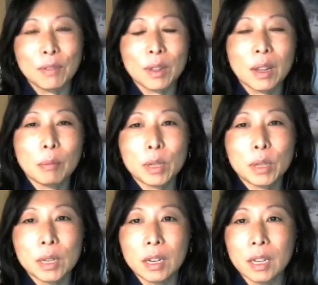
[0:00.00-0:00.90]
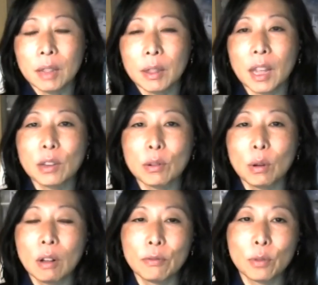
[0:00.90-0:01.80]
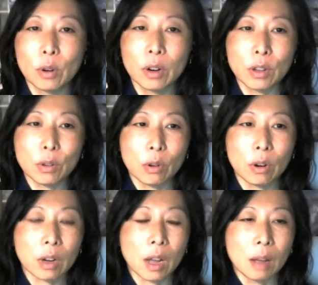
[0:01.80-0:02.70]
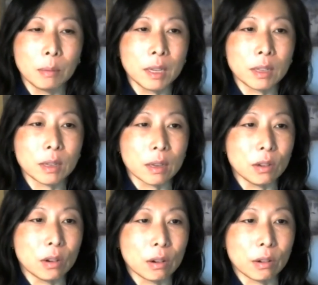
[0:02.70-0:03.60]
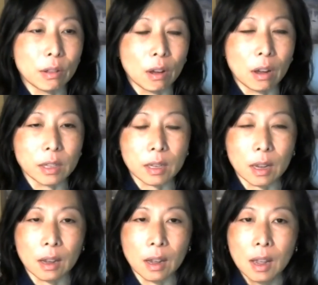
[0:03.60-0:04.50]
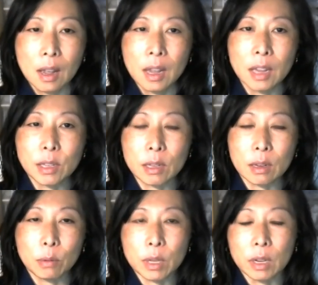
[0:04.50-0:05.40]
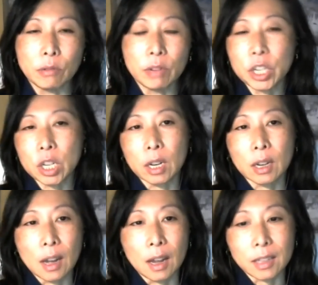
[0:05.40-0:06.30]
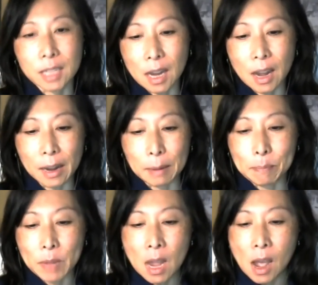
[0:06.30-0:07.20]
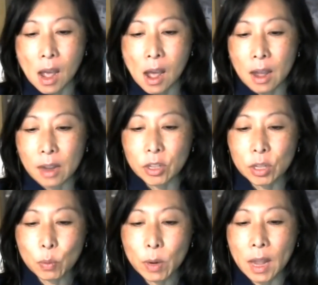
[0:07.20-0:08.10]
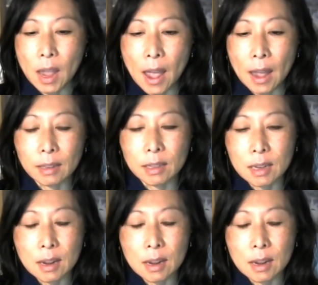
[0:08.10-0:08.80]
for the opportunity. And thank you all for your comments and your thoughts. It was an enriching time. I just want to add